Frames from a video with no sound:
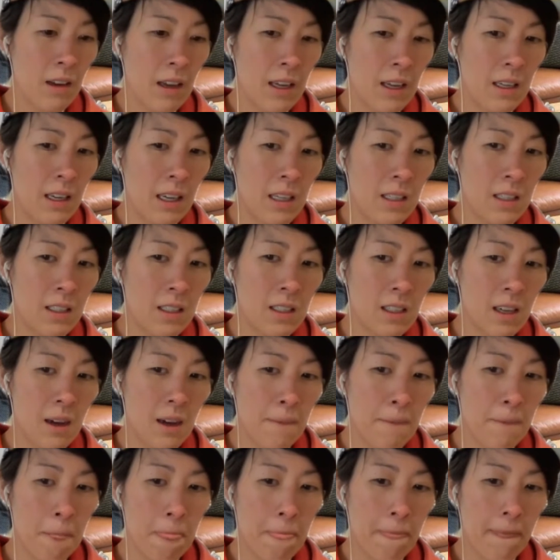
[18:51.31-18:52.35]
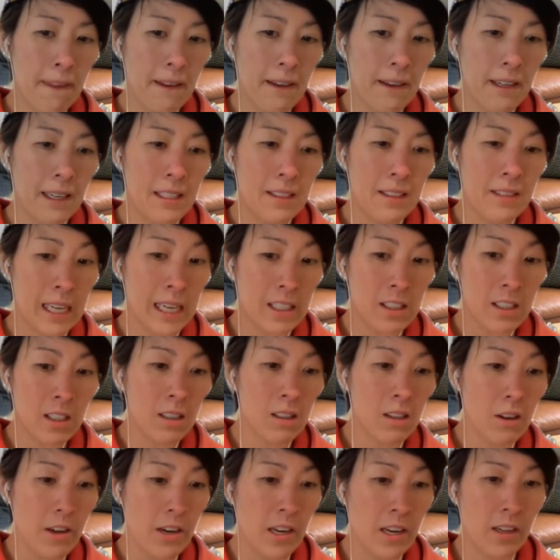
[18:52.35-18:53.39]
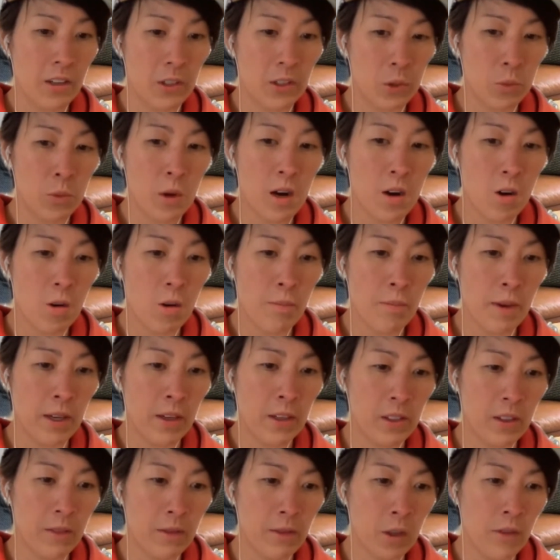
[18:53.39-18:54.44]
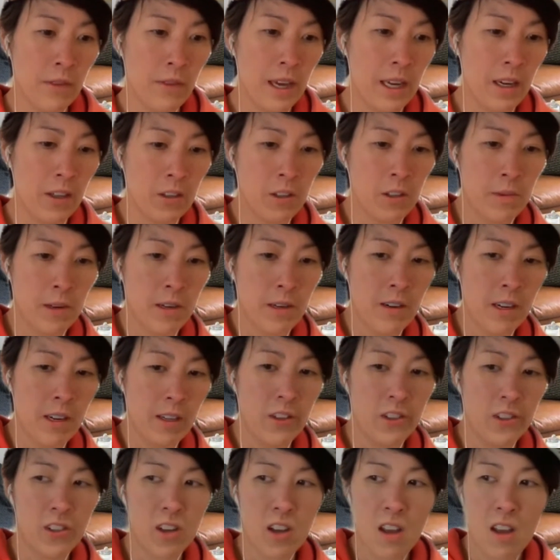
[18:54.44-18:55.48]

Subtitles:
That's a learning as well, because I've got that experience.